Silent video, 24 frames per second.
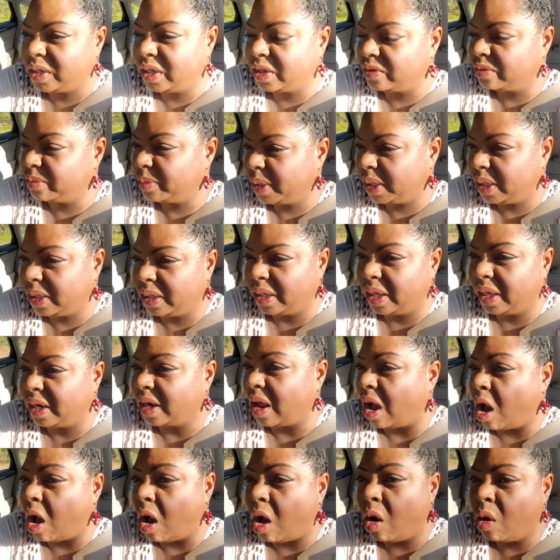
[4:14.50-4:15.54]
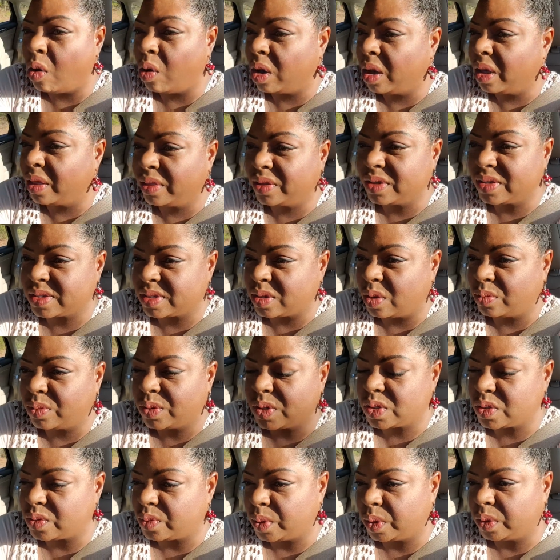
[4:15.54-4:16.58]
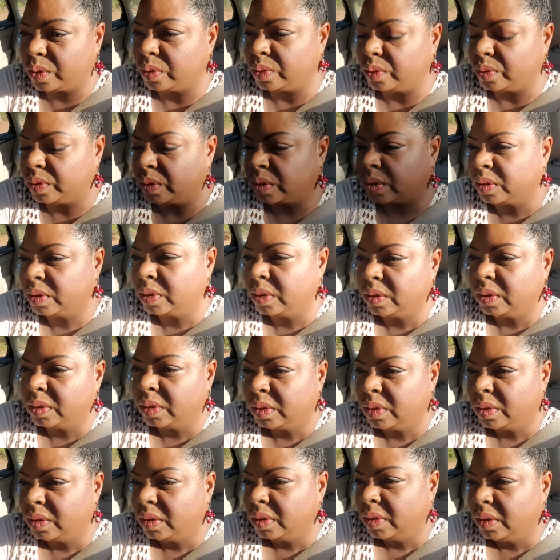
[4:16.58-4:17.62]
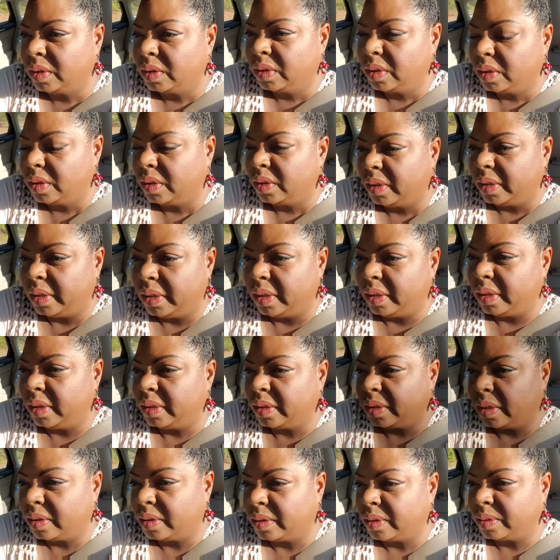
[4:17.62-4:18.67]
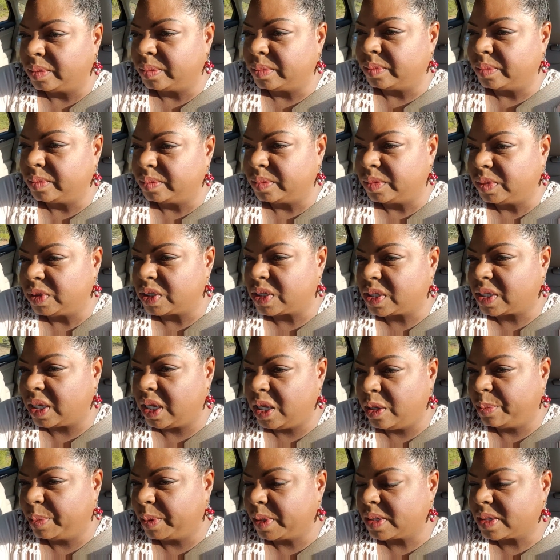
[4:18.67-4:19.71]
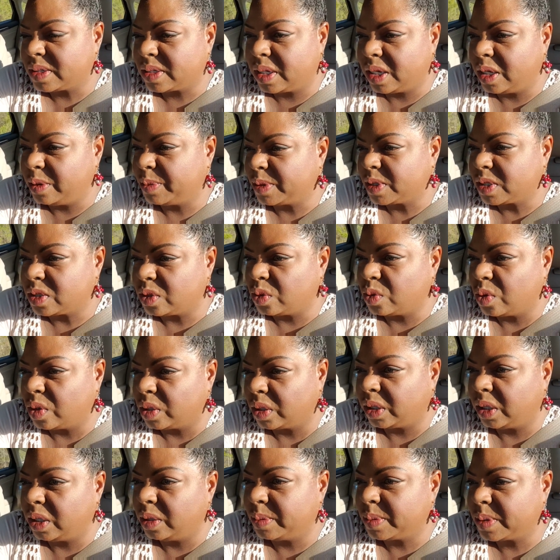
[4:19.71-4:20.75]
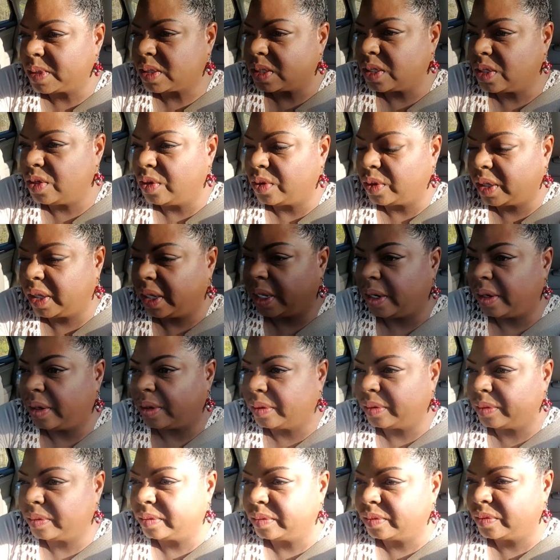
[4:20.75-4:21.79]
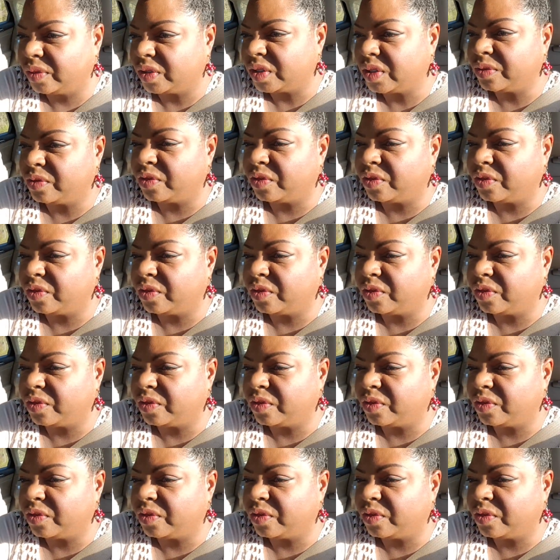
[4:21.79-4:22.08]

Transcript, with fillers: give me and all others on this road. And um, just keep us, keep us, Lord. Keep us in your care for,